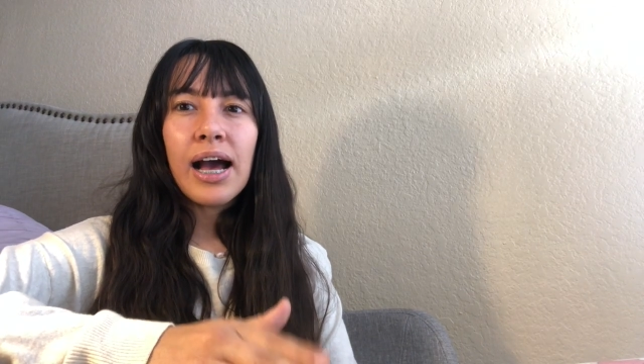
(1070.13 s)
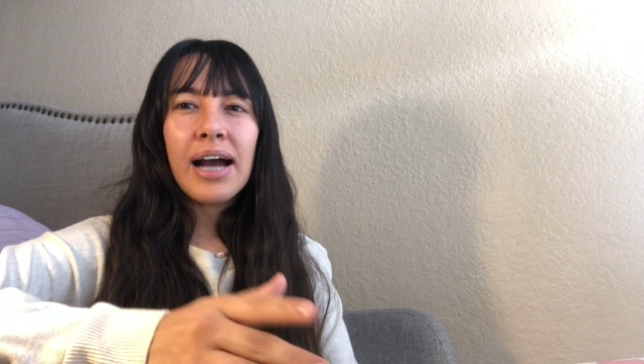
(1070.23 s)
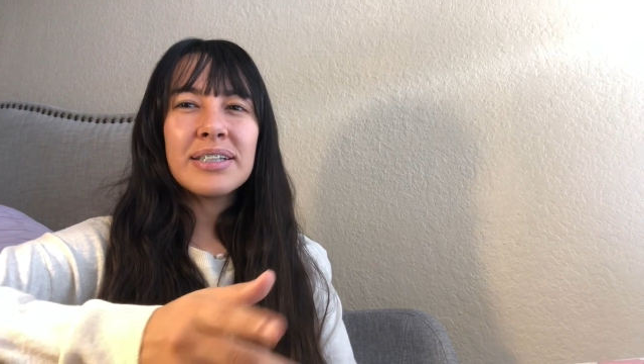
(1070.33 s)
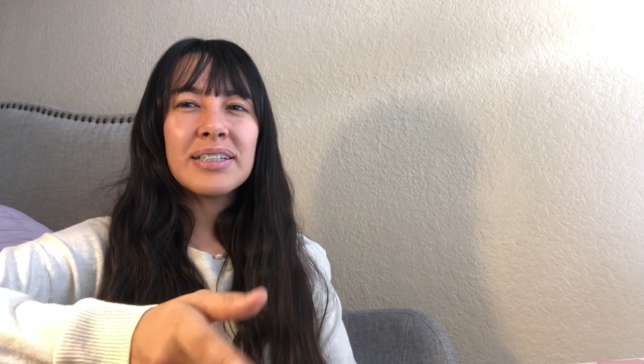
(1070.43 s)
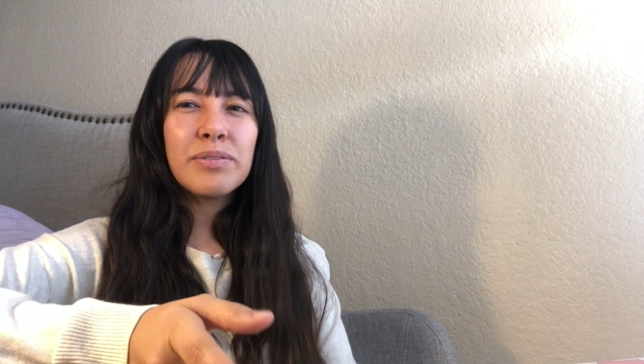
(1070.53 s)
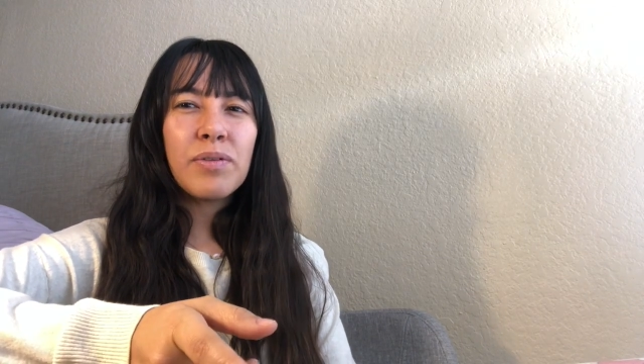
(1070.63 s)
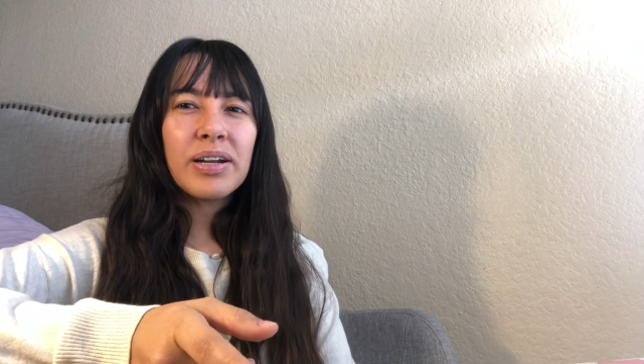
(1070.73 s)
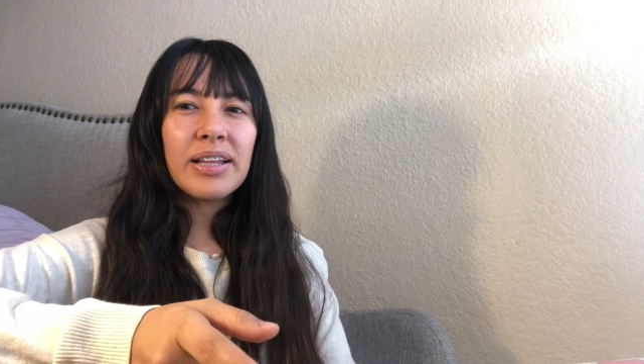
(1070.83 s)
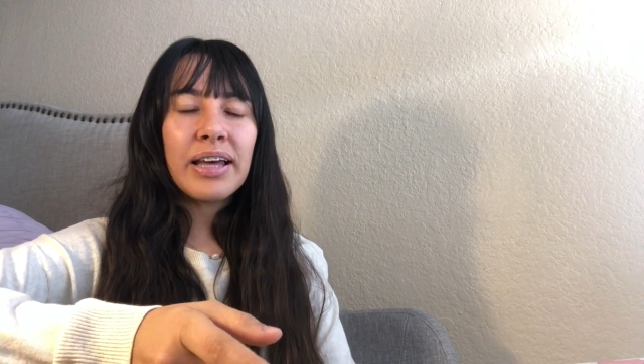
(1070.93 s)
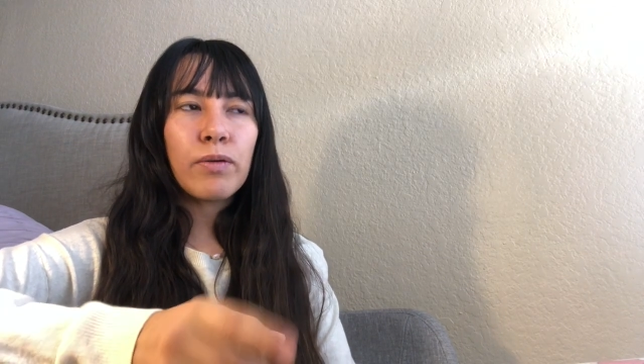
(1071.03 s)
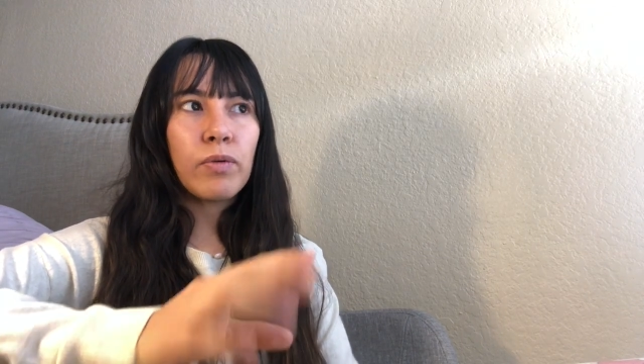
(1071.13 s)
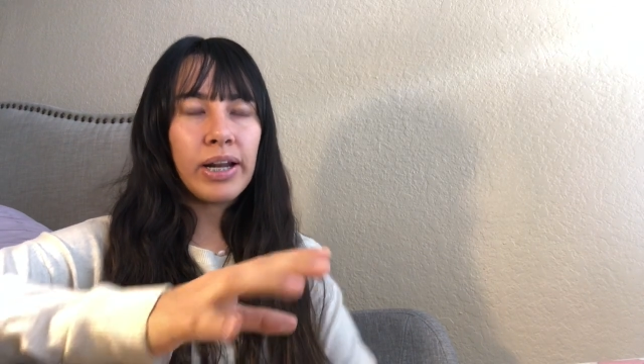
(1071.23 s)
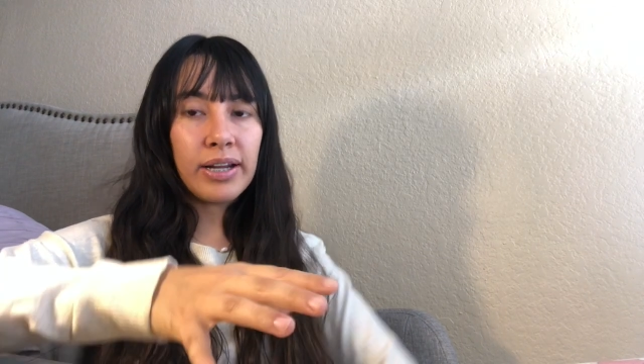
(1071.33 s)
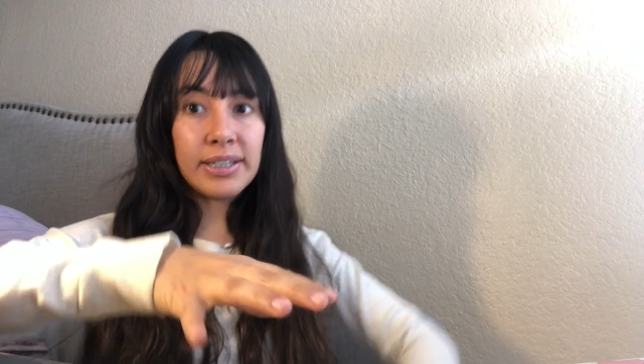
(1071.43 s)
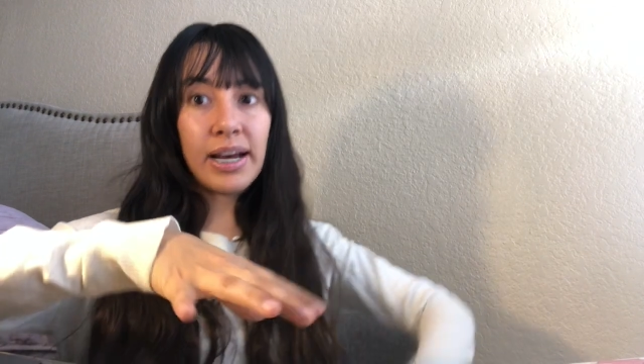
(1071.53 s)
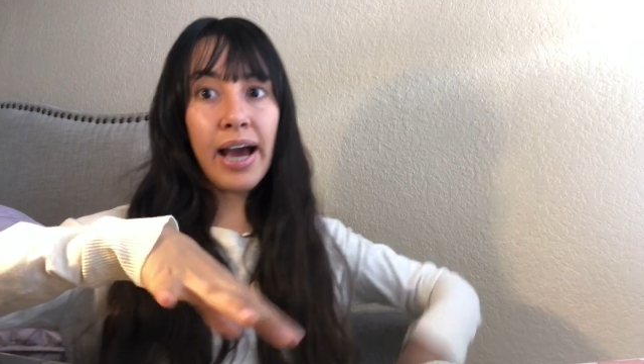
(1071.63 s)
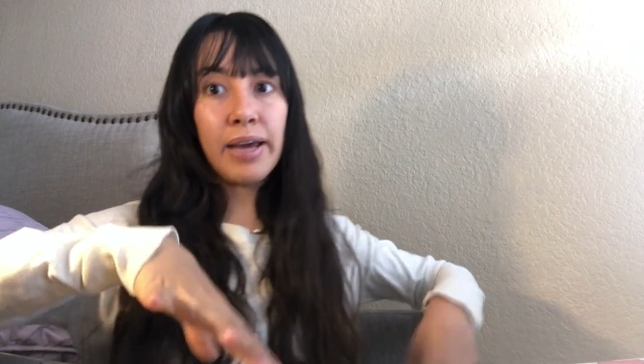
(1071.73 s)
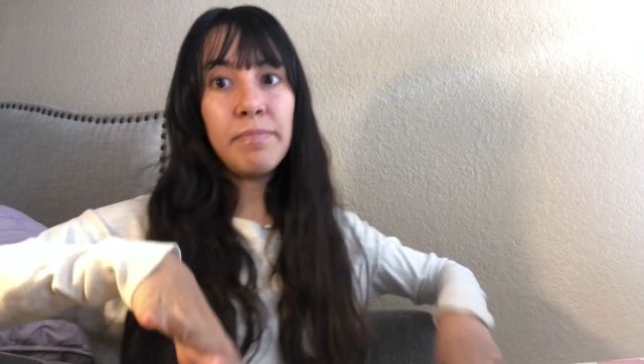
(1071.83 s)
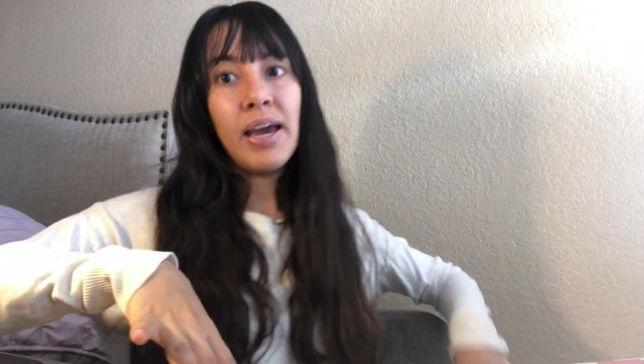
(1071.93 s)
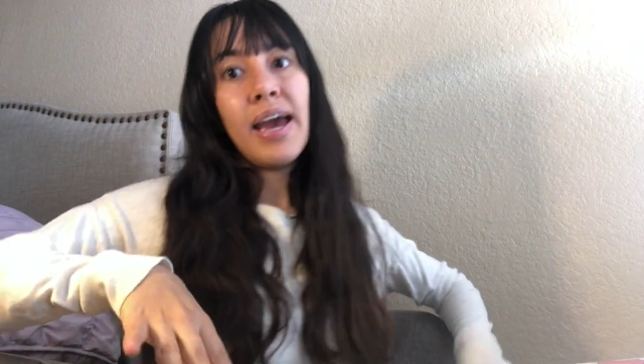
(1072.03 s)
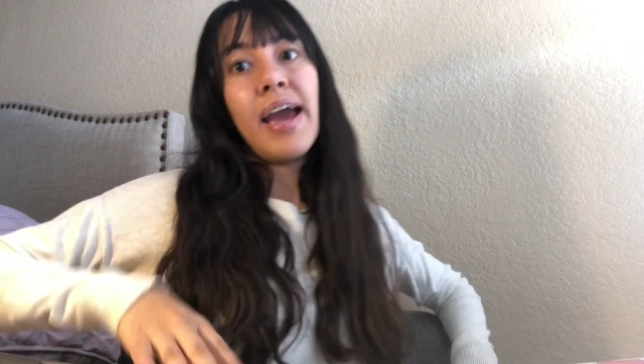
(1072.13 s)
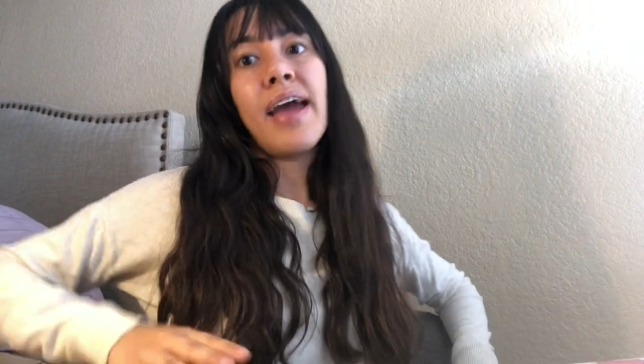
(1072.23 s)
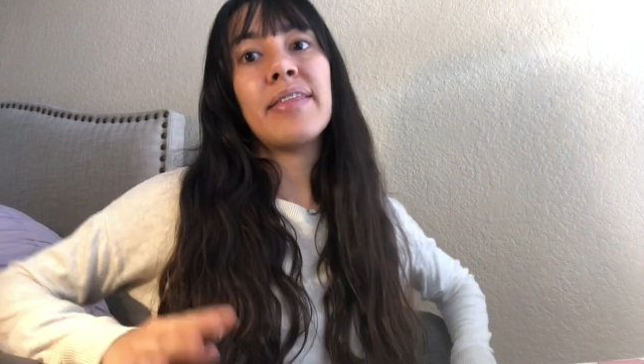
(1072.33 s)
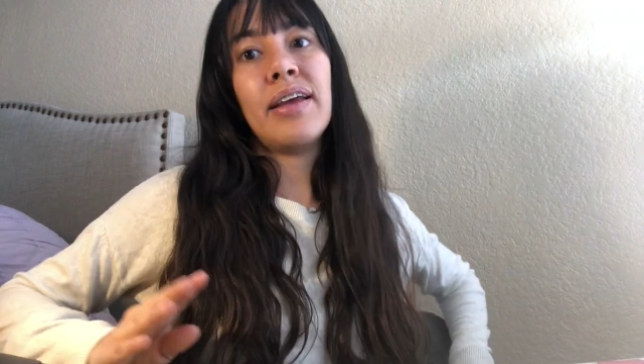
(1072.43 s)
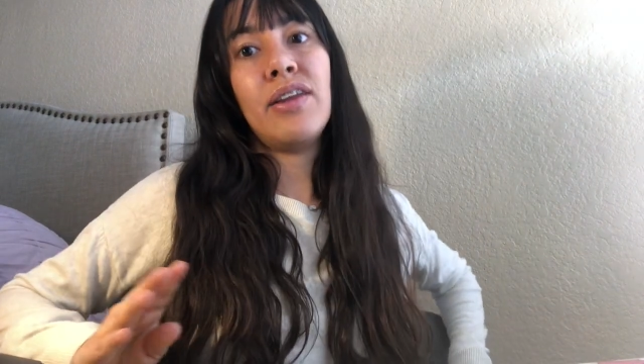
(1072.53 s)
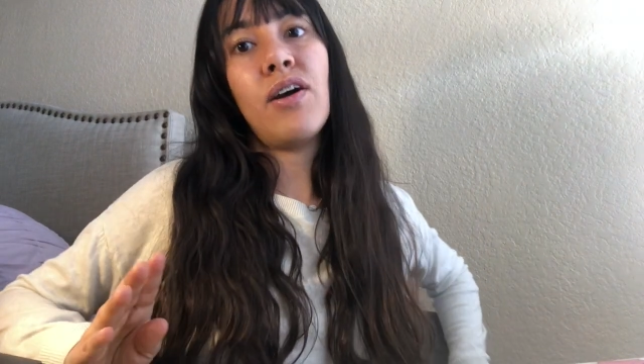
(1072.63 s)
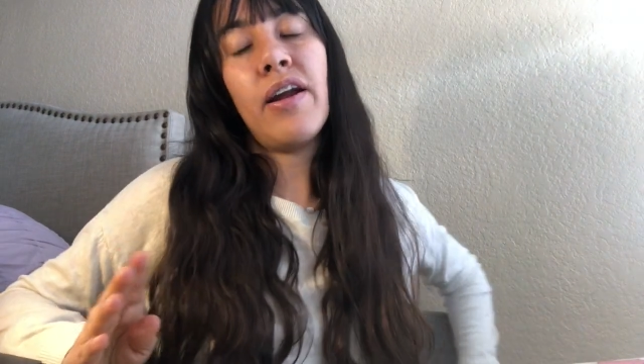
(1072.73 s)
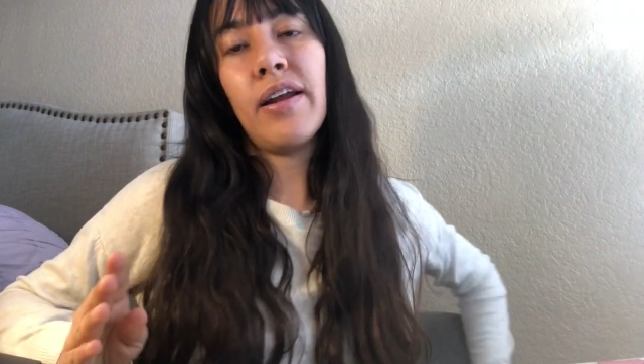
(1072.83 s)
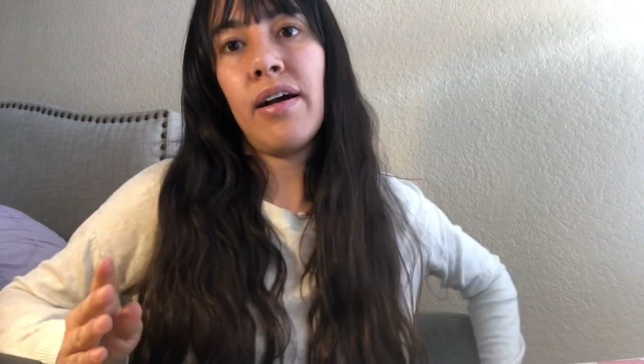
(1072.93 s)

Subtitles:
I didn't want to like run out of time and then not